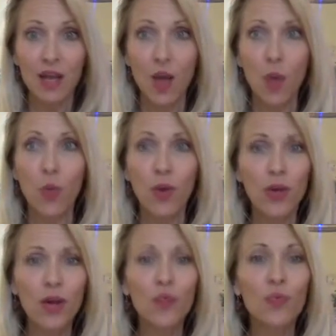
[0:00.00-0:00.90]
what are
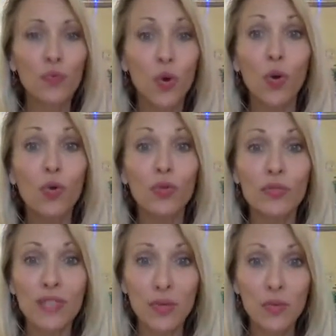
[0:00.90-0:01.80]
our goals? Like,